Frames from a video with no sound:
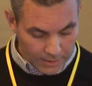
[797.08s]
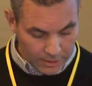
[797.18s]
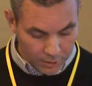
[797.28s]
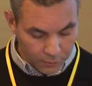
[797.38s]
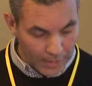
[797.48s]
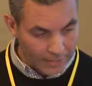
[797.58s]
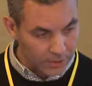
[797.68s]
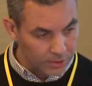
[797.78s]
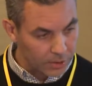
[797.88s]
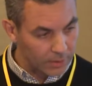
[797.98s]
These
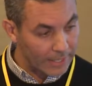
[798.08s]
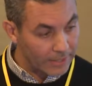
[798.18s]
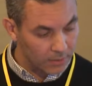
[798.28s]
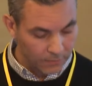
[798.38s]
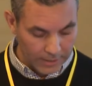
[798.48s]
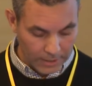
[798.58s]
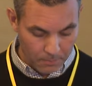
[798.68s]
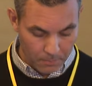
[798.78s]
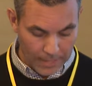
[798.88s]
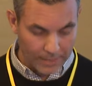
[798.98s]
factors collectively
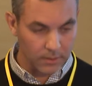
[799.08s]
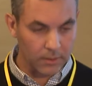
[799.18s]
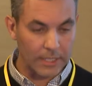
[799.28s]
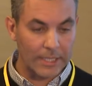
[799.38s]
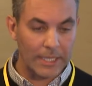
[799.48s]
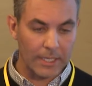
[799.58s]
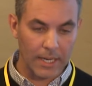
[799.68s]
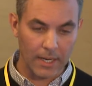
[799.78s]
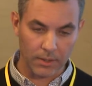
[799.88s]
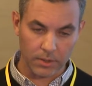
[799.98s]
impact the key
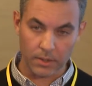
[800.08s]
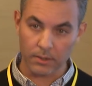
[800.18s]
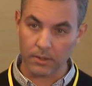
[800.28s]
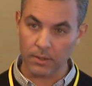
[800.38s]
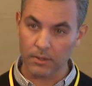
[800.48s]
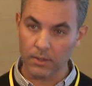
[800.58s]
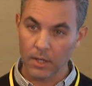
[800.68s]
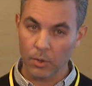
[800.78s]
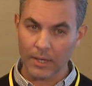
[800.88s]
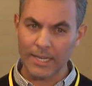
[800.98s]
characteristics,
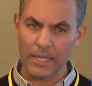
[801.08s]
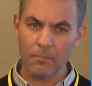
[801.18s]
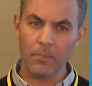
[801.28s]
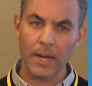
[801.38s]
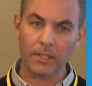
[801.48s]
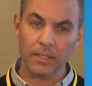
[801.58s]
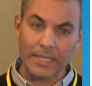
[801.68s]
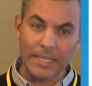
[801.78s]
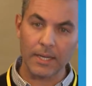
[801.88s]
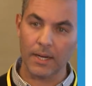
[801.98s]
or can impact
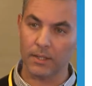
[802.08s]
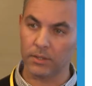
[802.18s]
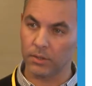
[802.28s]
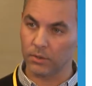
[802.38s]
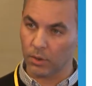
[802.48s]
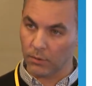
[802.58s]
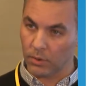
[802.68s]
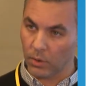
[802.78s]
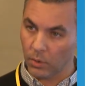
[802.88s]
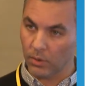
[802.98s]
key characteristics of
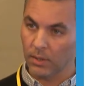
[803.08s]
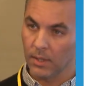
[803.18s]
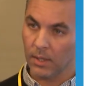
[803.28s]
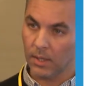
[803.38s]
the whole